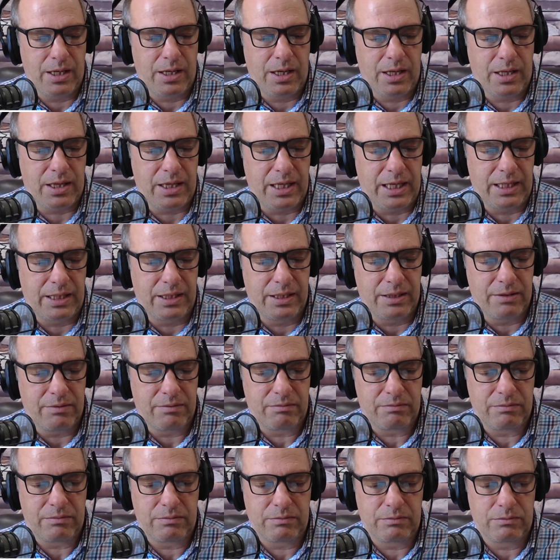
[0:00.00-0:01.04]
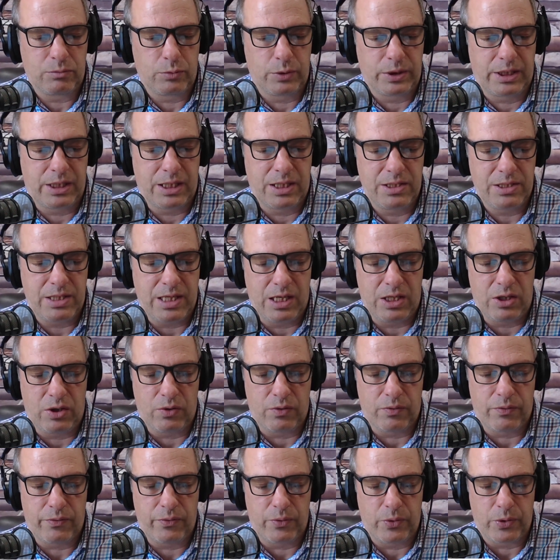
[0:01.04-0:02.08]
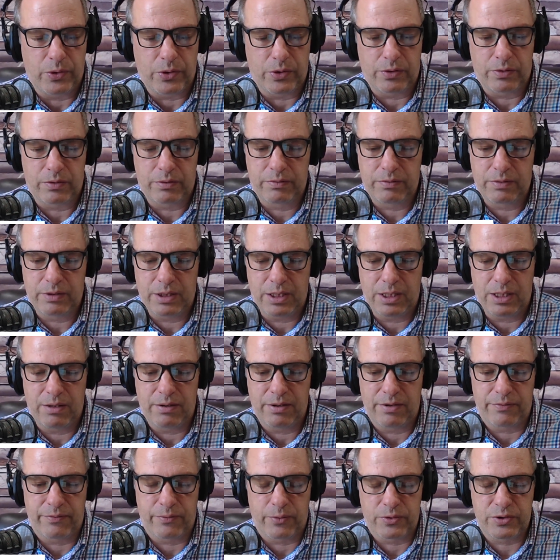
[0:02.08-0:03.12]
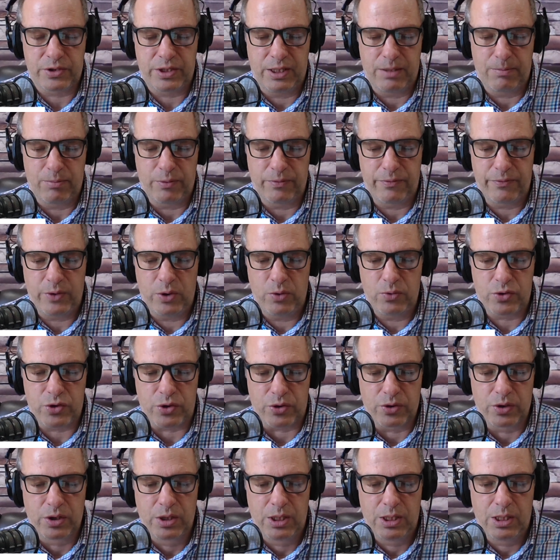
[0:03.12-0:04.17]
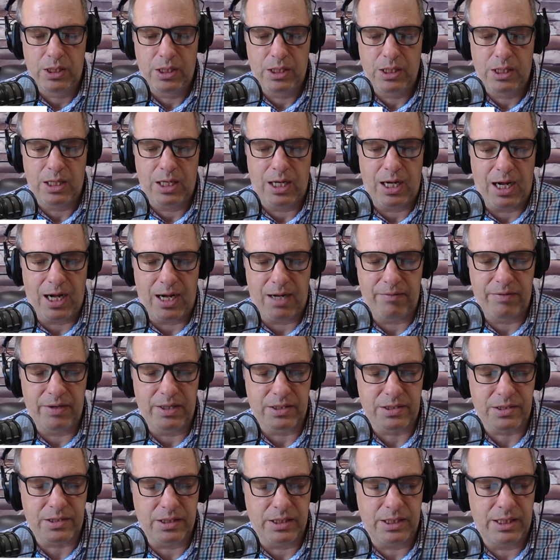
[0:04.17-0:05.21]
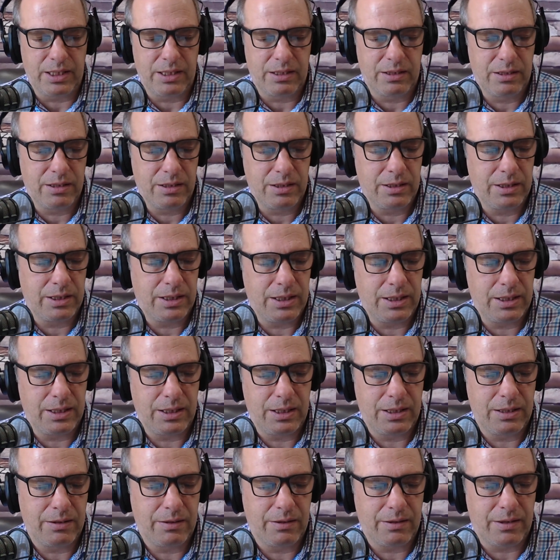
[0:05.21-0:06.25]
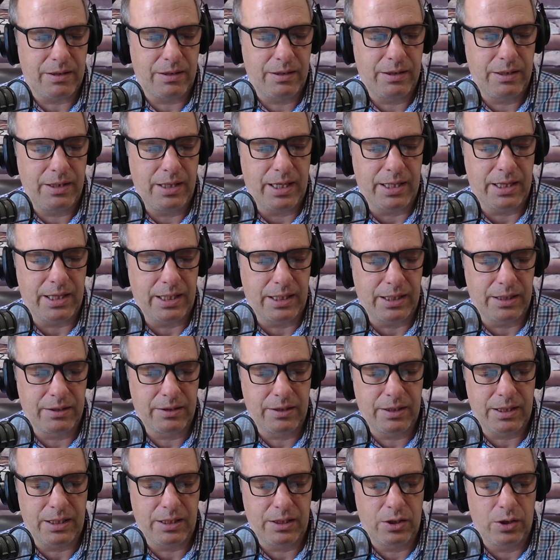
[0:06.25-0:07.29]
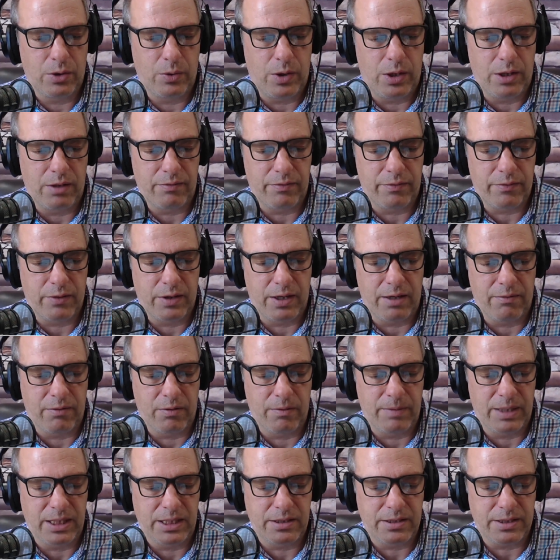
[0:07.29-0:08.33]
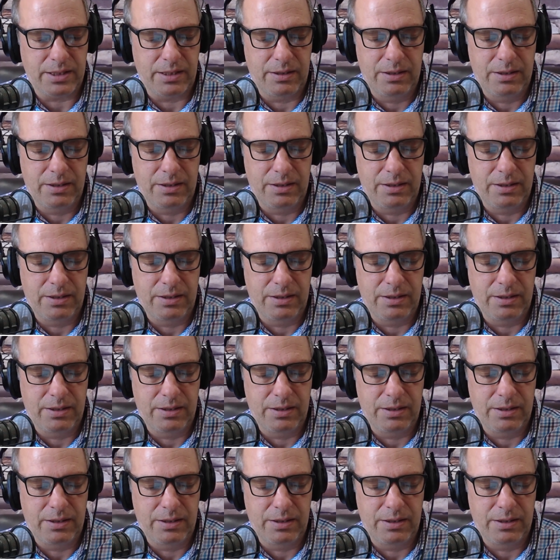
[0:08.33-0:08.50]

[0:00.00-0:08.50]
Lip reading: thing that would continue for the foreseeable future. Obviously, uh, nothing can go on forever, but